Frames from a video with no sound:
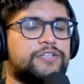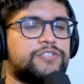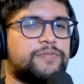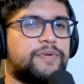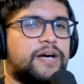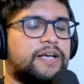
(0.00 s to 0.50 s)

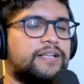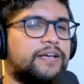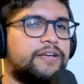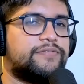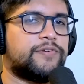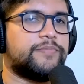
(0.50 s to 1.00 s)
some
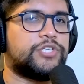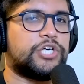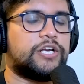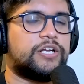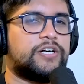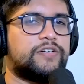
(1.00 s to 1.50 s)
highlight from
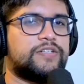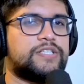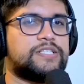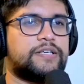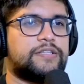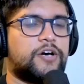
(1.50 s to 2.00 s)
John Collins
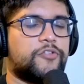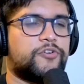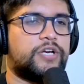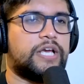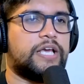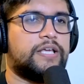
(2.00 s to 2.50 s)
like the
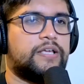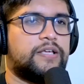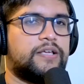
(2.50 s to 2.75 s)
other day.